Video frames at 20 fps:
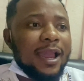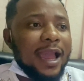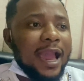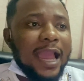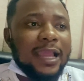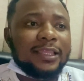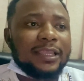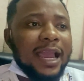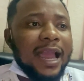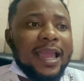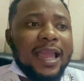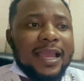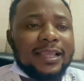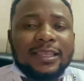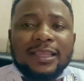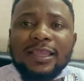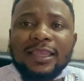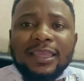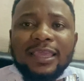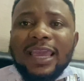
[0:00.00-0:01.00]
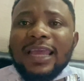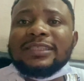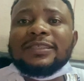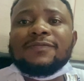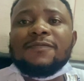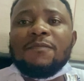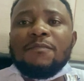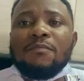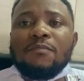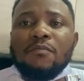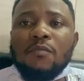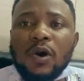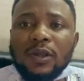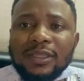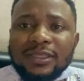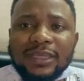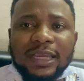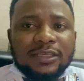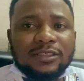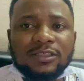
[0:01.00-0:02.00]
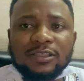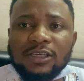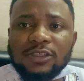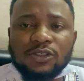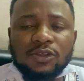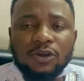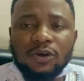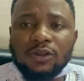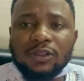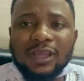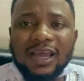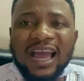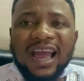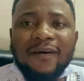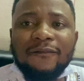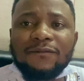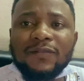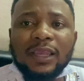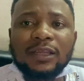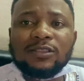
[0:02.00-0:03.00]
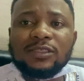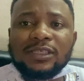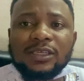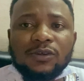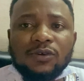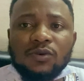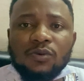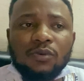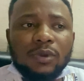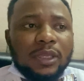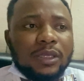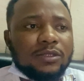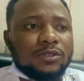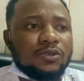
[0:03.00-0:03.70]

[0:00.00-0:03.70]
I I didn't get monetization after three weeks,